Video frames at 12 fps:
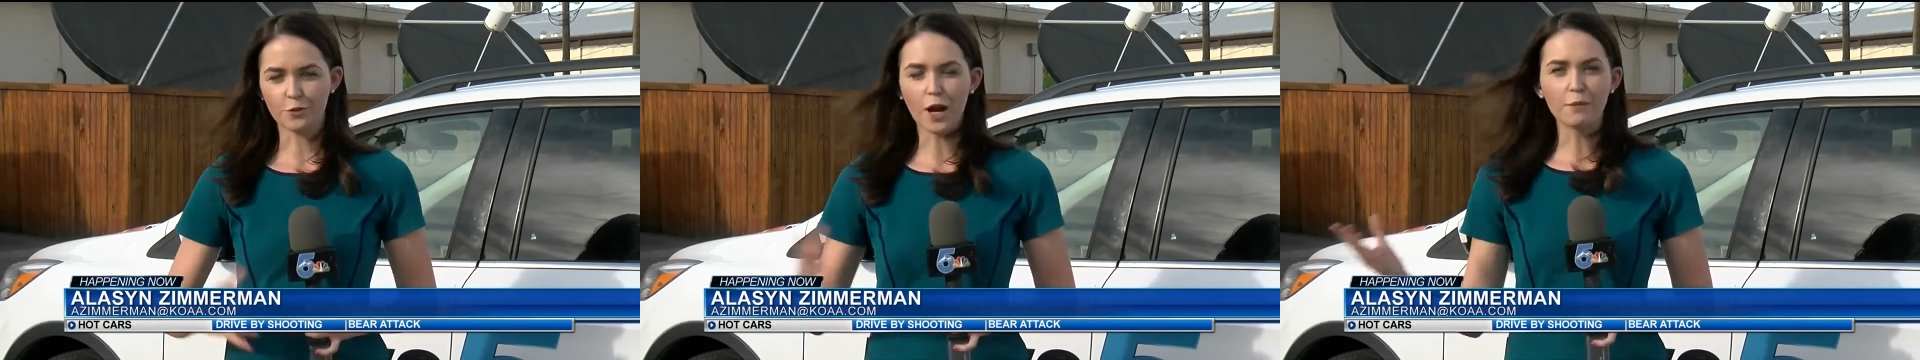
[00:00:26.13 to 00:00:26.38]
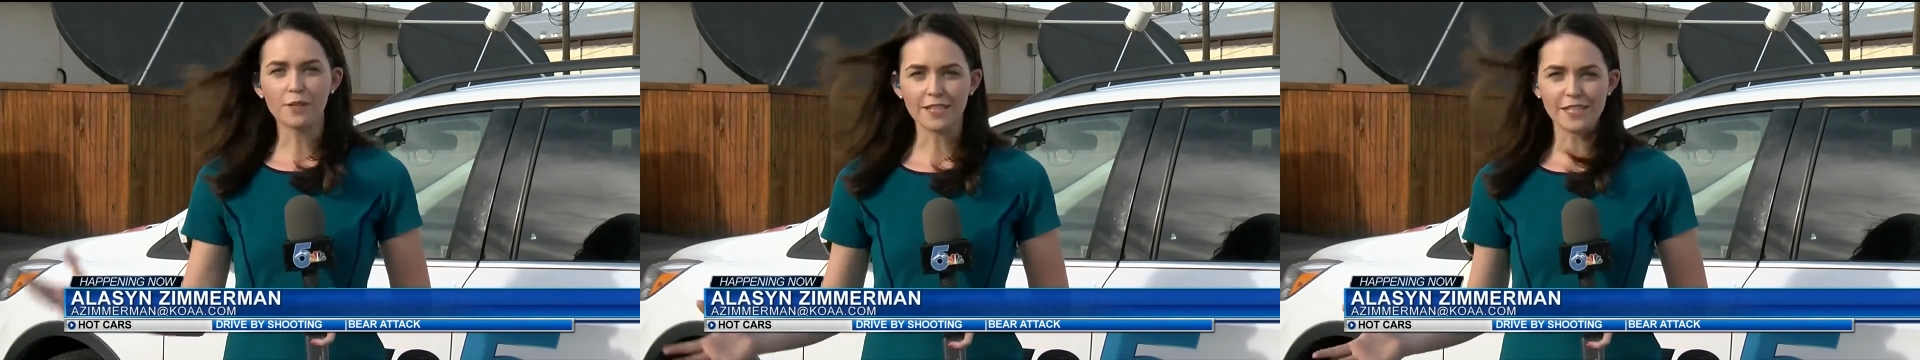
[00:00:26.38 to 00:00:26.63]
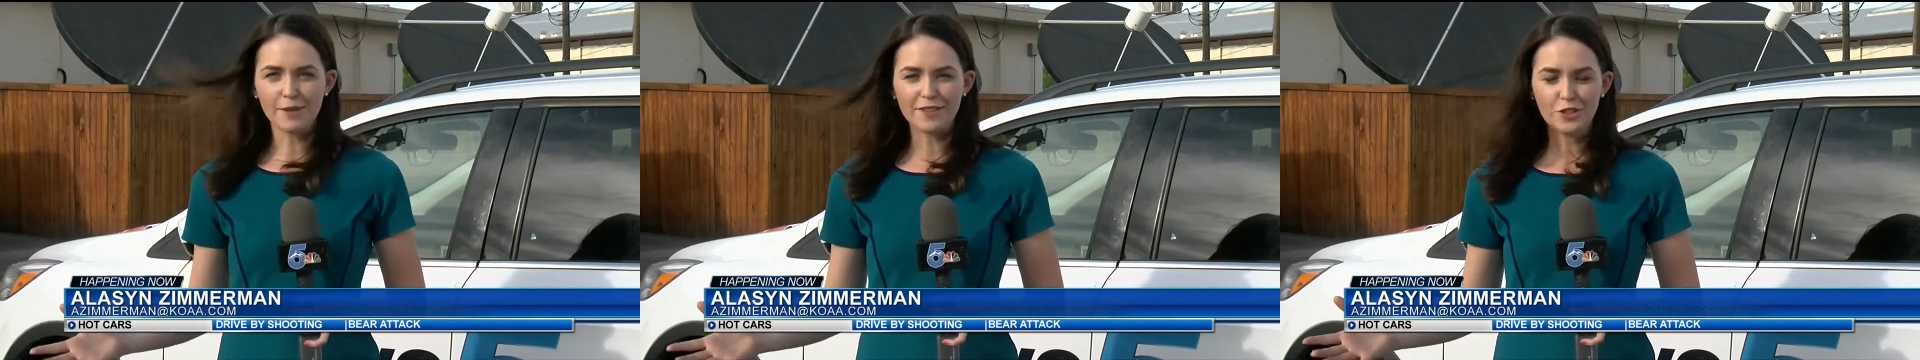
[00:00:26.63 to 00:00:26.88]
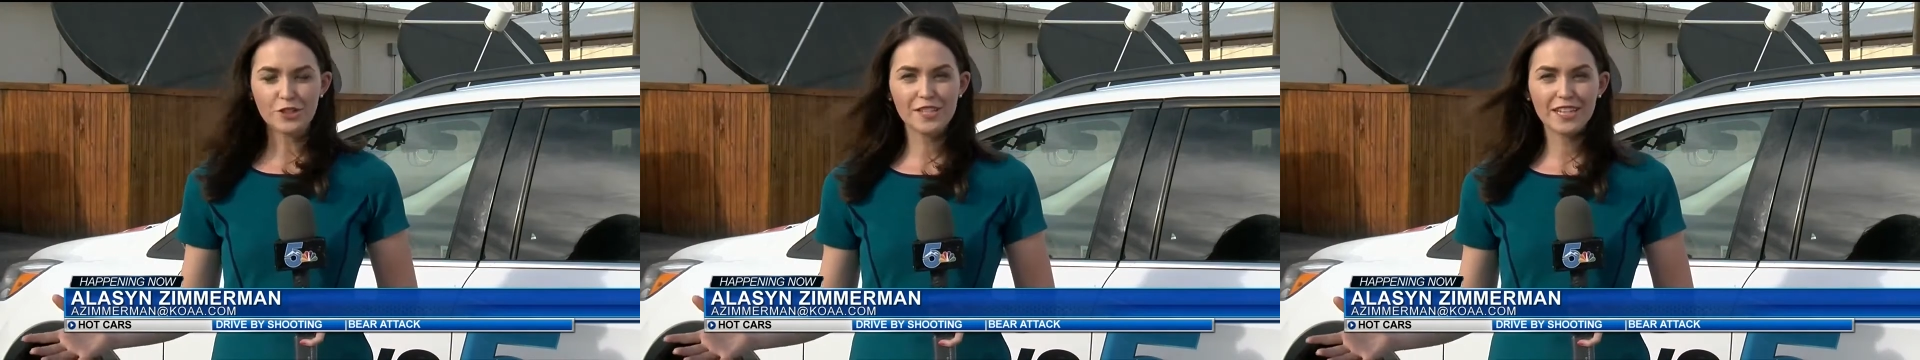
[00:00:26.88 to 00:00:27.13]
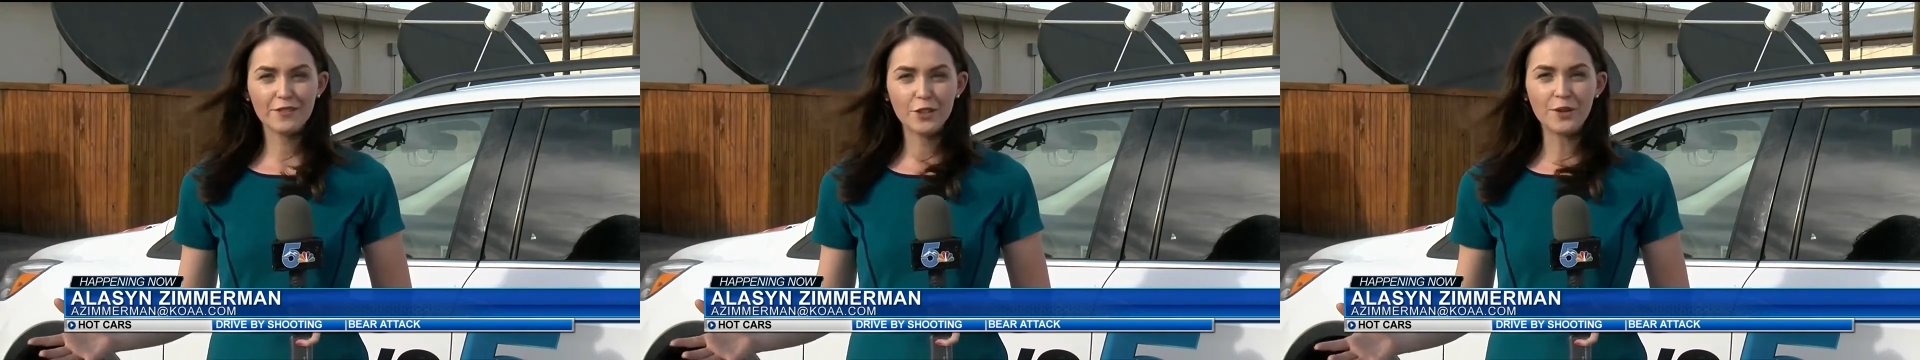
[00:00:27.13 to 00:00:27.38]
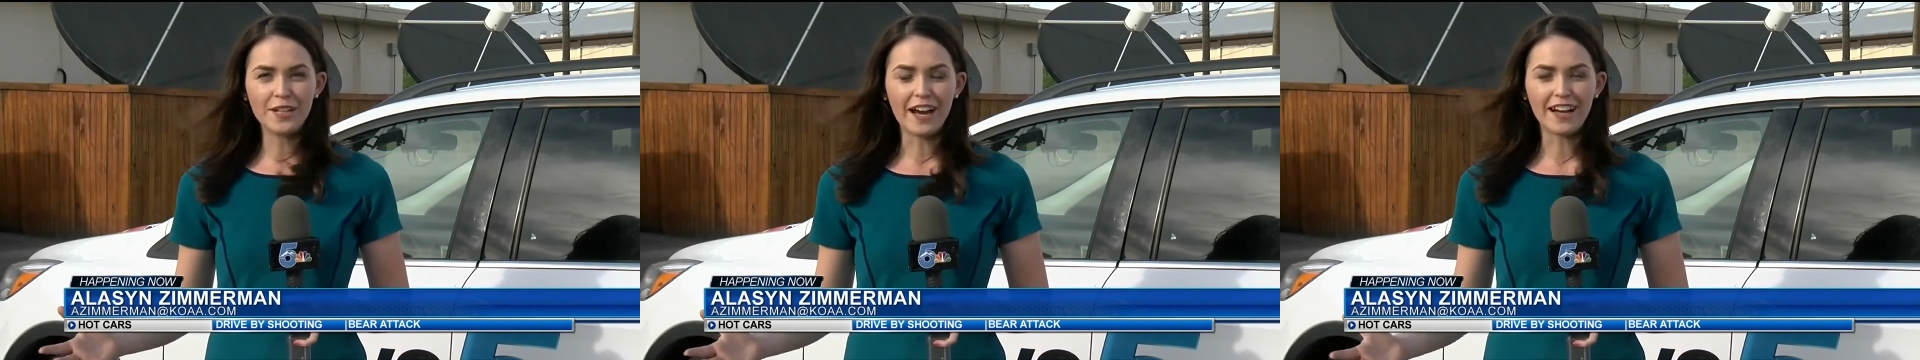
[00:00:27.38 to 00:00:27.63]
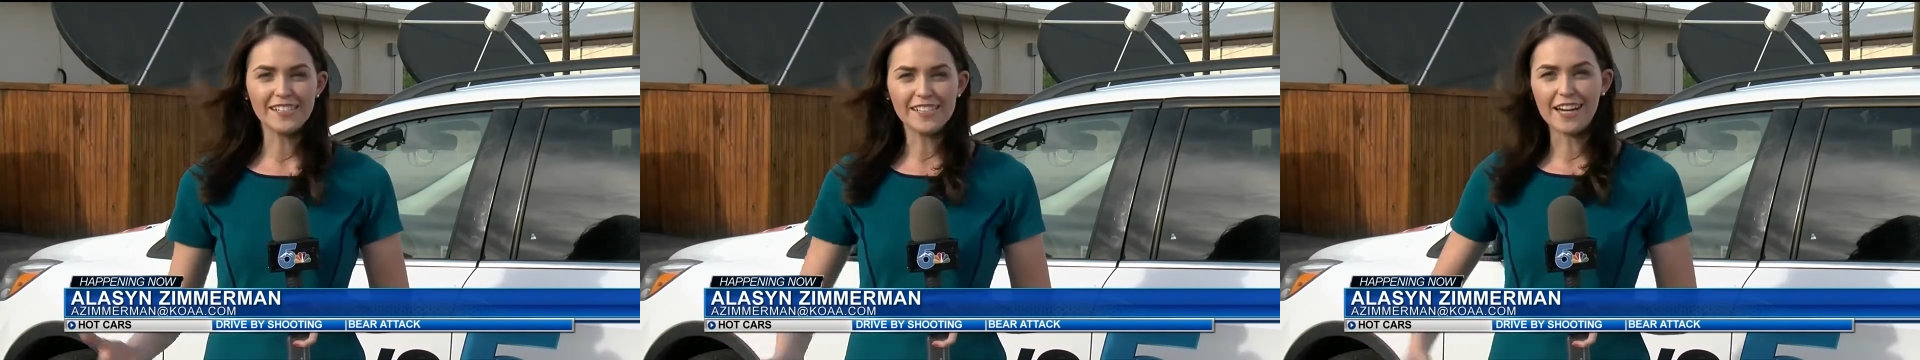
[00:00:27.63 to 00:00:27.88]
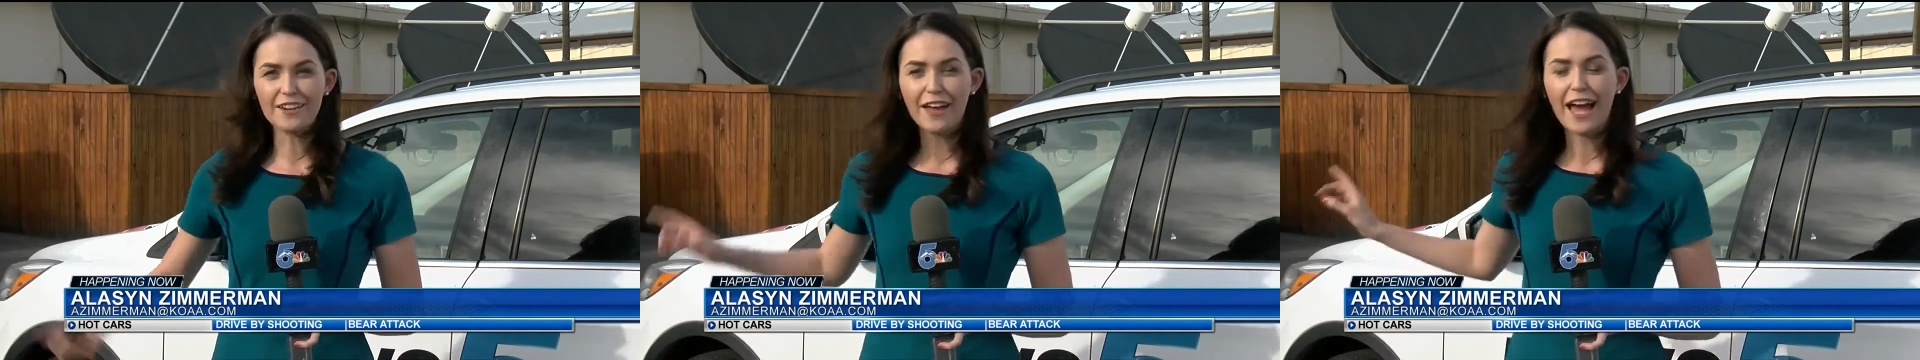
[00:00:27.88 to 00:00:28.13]
Robert Elizabeth, just to give you an
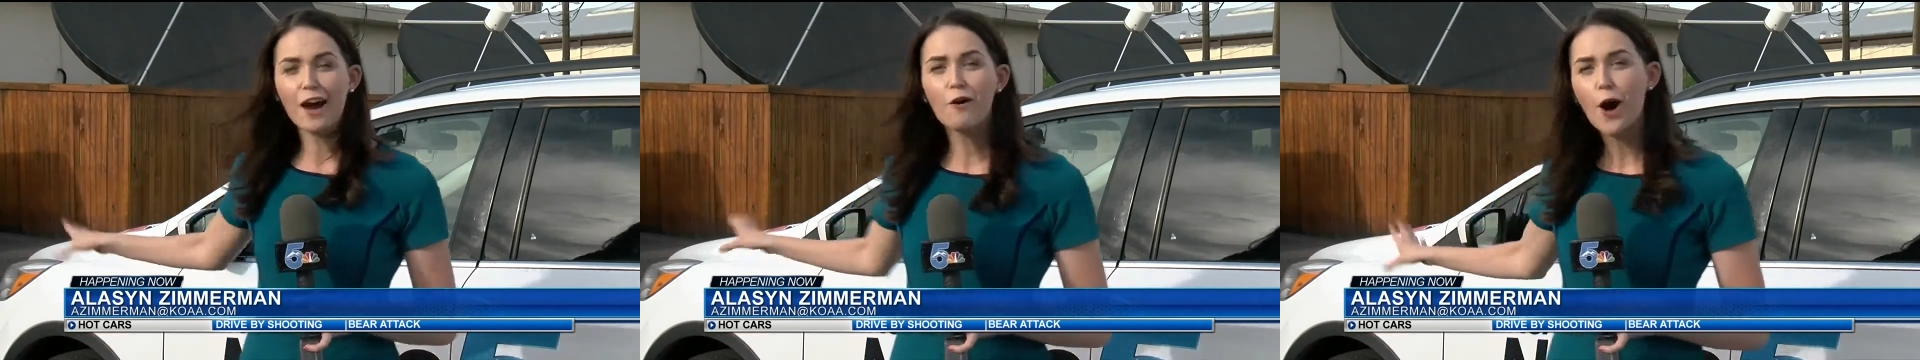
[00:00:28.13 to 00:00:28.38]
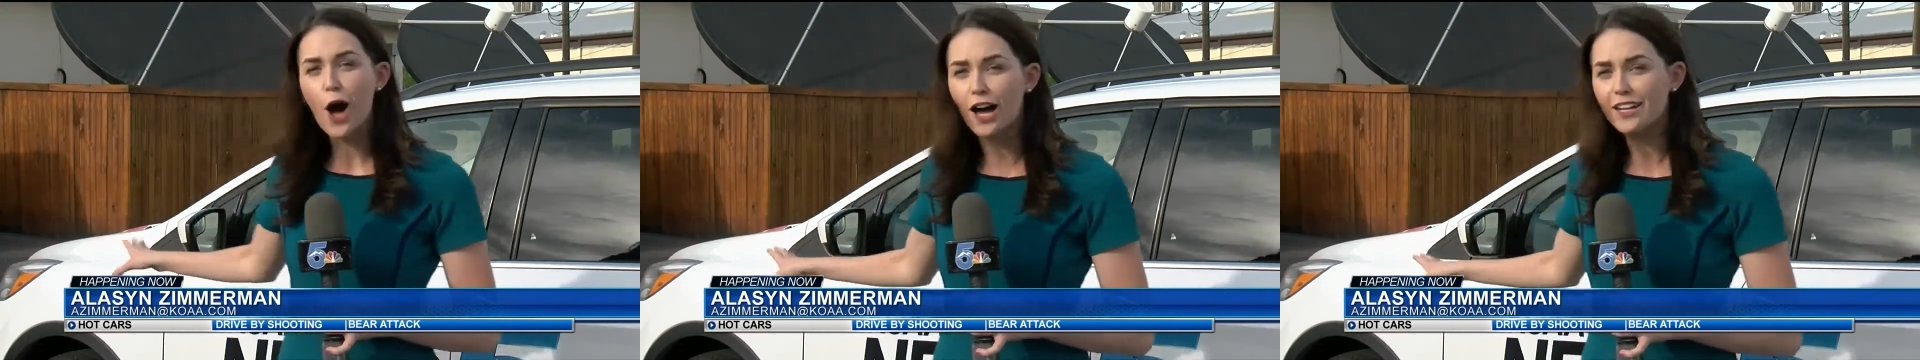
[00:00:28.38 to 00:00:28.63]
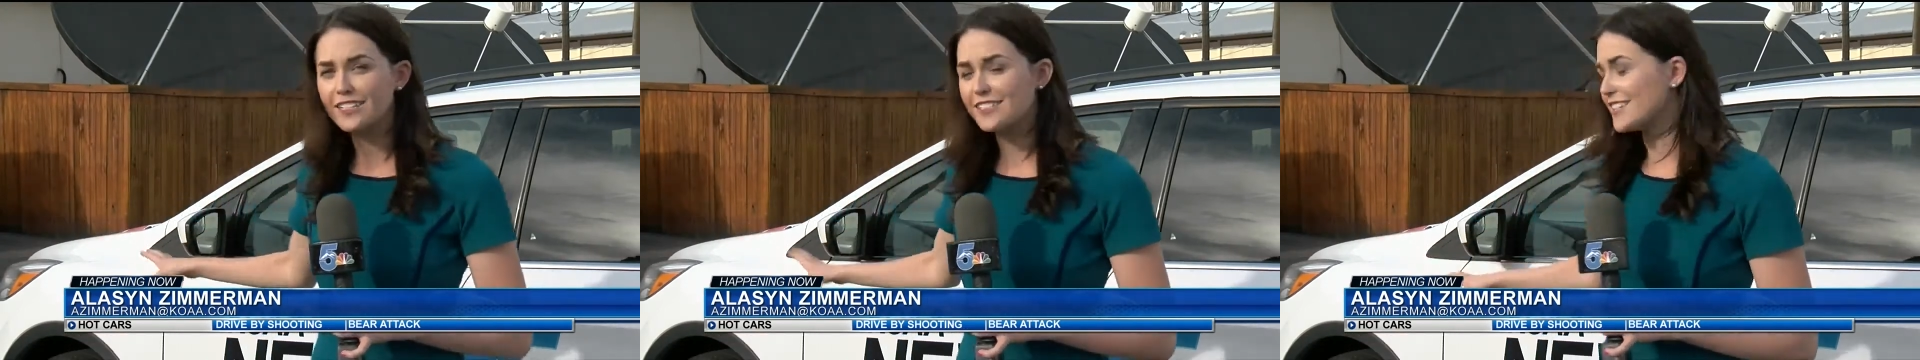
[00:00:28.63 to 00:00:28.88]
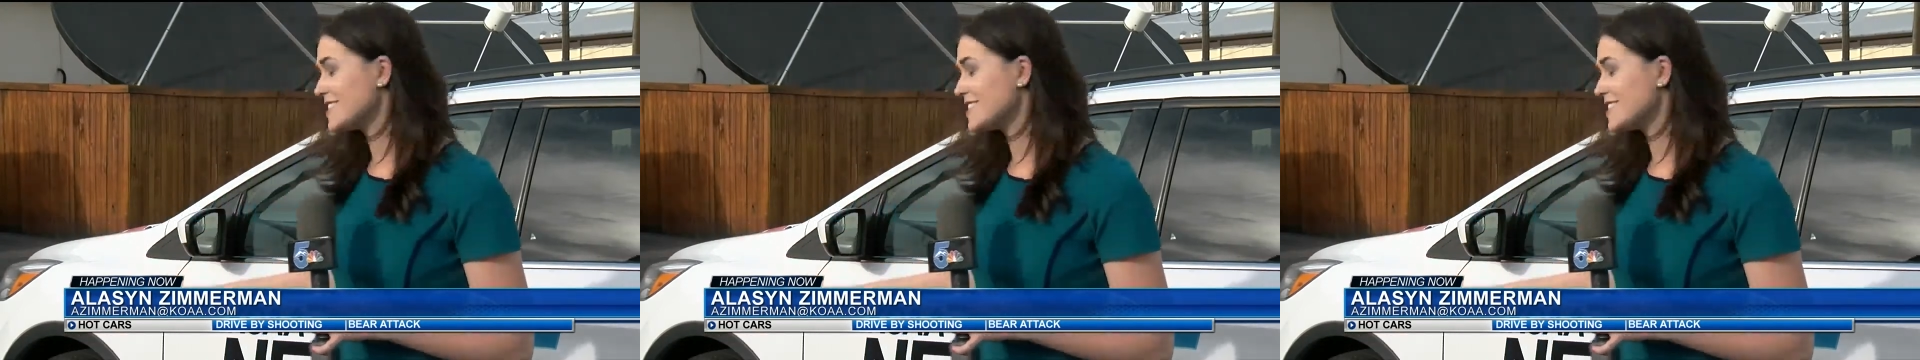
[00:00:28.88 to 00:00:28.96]
idea of how hot it